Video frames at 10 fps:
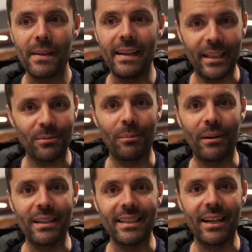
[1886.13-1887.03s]
And that's what I'm
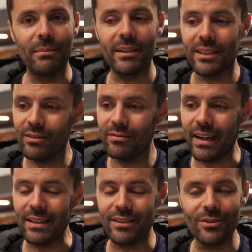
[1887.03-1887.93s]
going to say to myself
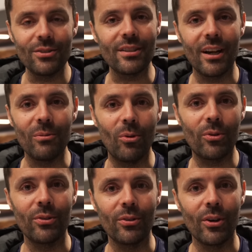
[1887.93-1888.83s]
as soon as I
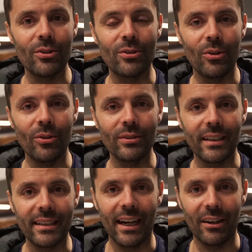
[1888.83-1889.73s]
walk through those doors
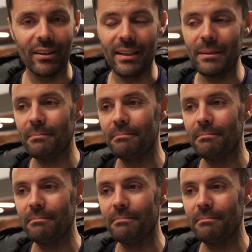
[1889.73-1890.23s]
at Carolina.